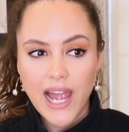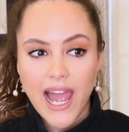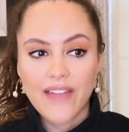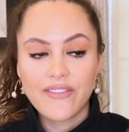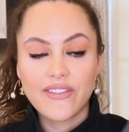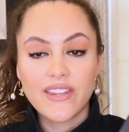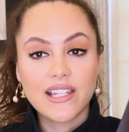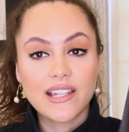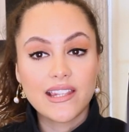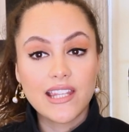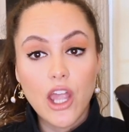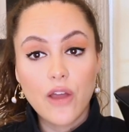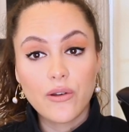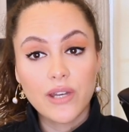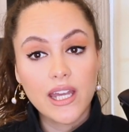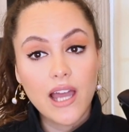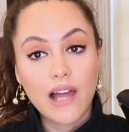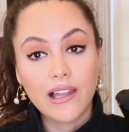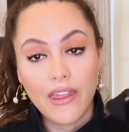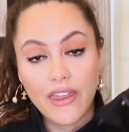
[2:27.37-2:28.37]
and the
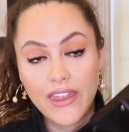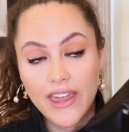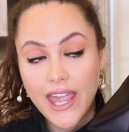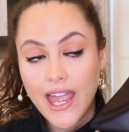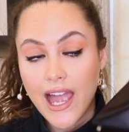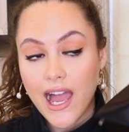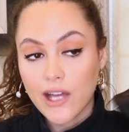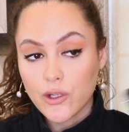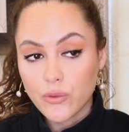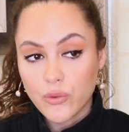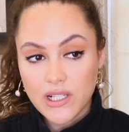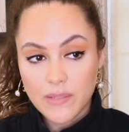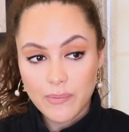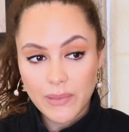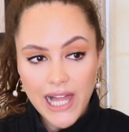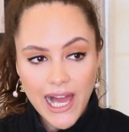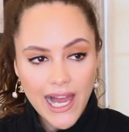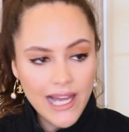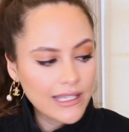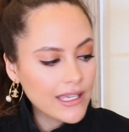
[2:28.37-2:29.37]
only color they had was
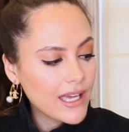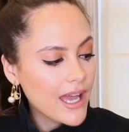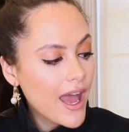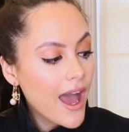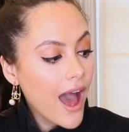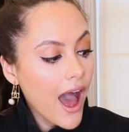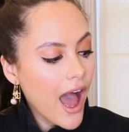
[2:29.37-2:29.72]
black.